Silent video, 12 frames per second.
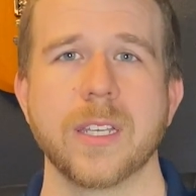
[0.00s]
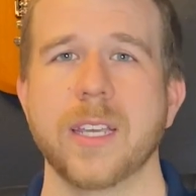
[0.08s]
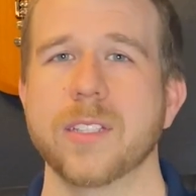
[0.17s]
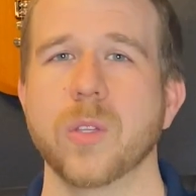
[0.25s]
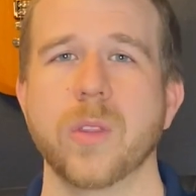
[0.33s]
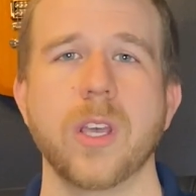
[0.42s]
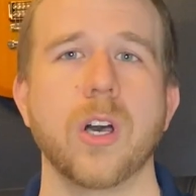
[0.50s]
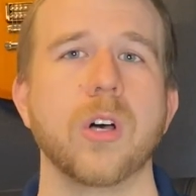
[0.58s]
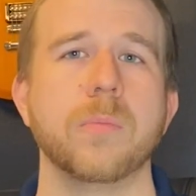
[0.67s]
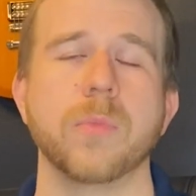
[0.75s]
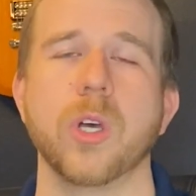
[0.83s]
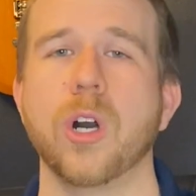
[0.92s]
and so they
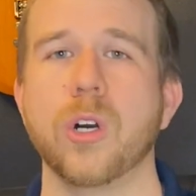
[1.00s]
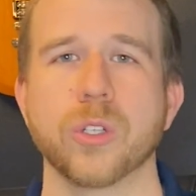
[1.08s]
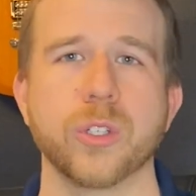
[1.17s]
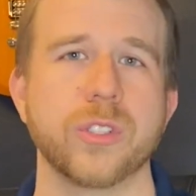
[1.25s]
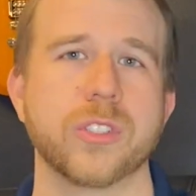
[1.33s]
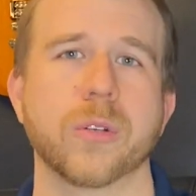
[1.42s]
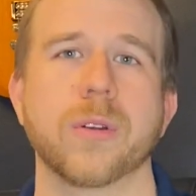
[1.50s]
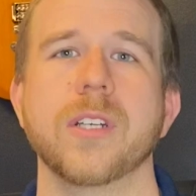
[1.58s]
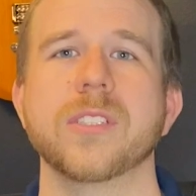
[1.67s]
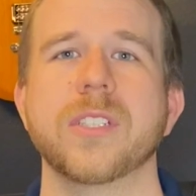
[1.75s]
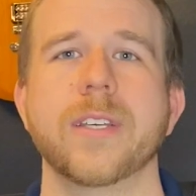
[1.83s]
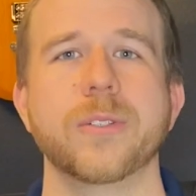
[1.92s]
haul goods
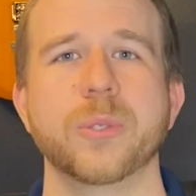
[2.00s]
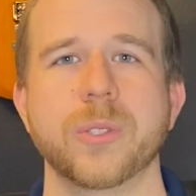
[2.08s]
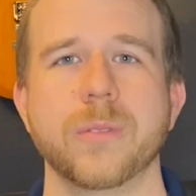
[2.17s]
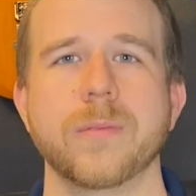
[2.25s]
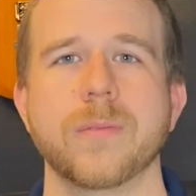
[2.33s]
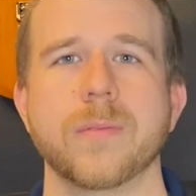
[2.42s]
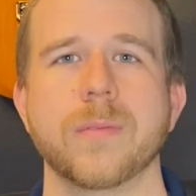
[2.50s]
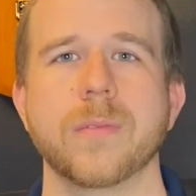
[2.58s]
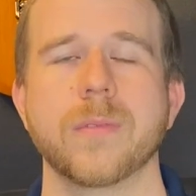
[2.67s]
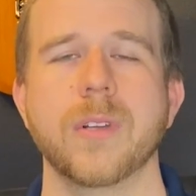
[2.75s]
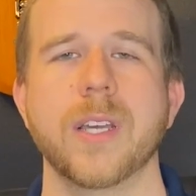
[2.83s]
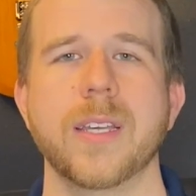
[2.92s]
across the ocean,
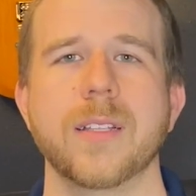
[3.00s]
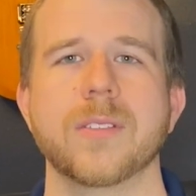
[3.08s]
right?